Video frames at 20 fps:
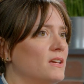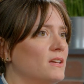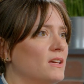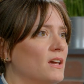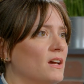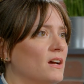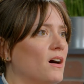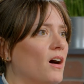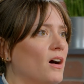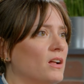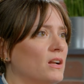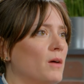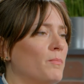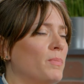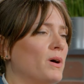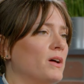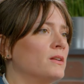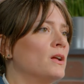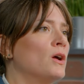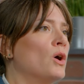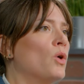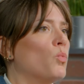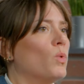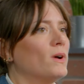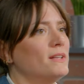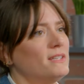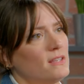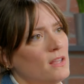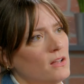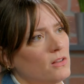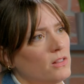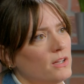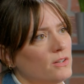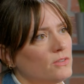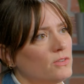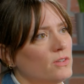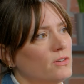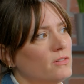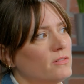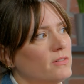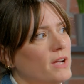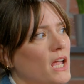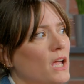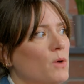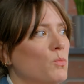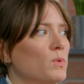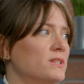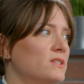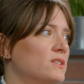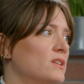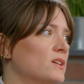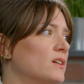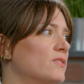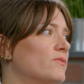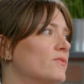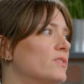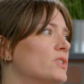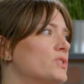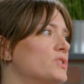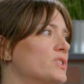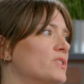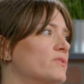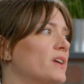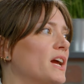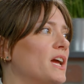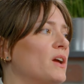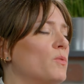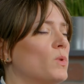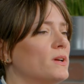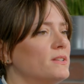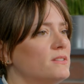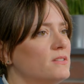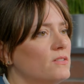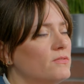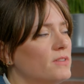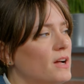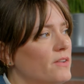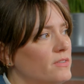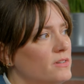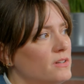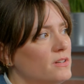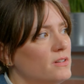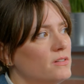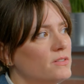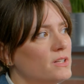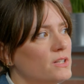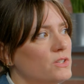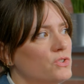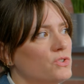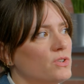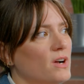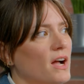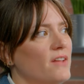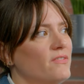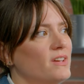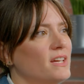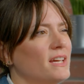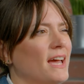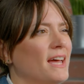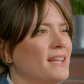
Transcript: can get caught up on what's the click-through rate, what's the conversion rate, what's the revenue that's driving.